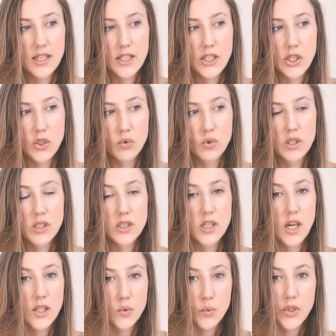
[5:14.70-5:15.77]
you are
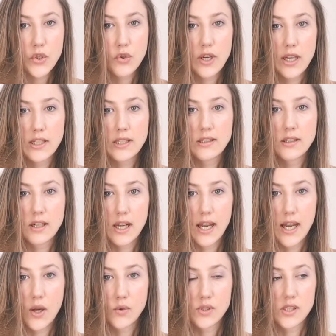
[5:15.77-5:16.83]
not with your head in the
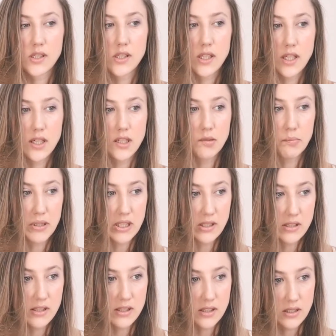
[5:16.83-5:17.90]
clouds as a young
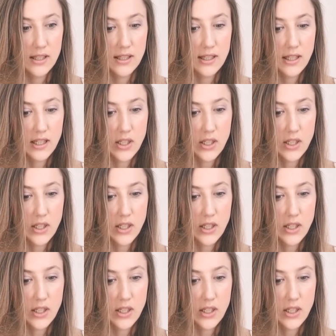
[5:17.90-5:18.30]
person,